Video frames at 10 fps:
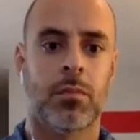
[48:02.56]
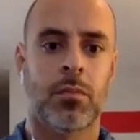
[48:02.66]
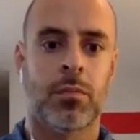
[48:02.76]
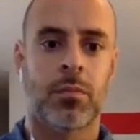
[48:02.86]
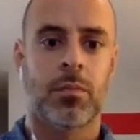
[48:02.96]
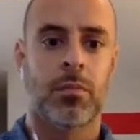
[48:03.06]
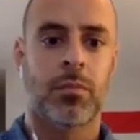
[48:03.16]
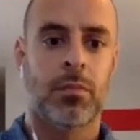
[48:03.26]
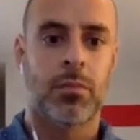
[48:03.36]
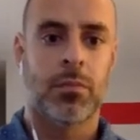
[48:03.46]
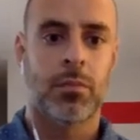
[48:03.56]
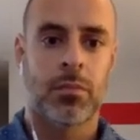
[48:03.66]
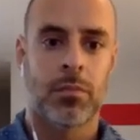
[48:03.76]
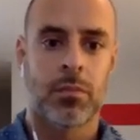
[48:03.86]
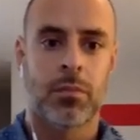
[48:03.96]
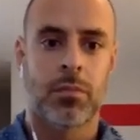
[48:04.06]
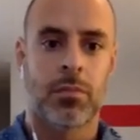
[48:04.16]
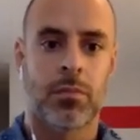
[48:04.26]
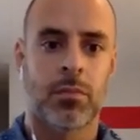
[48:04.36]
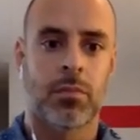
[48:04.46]

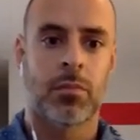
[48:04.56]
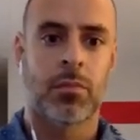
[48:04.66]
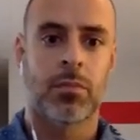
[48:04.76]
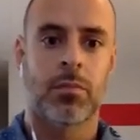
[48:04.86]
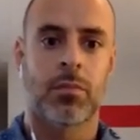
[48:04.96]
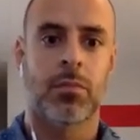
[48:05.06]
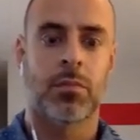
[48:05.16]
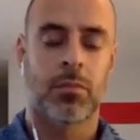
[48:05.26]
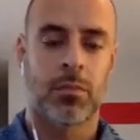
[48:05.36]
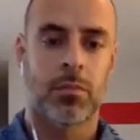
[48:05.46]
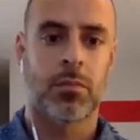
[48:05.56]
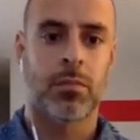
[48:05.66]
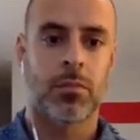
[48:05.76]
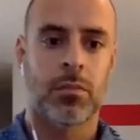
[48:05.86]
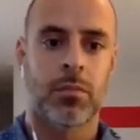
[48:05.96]
No words are spoken by the person on screen.